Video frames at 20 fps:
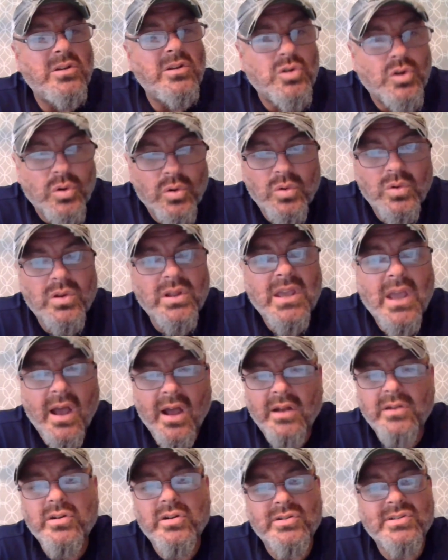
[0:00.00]
truly
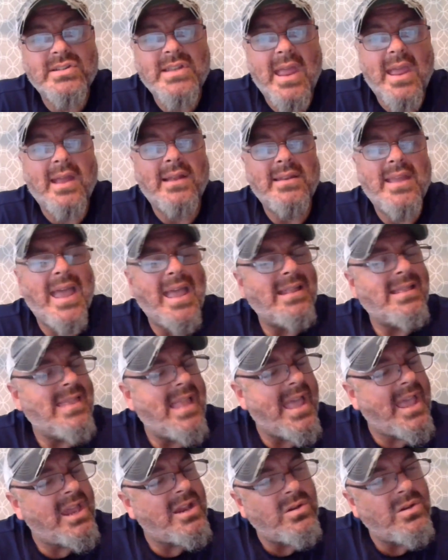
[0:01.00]
understand it. And
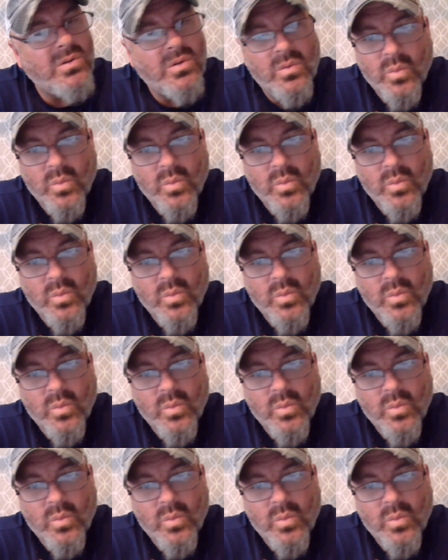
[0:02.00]
then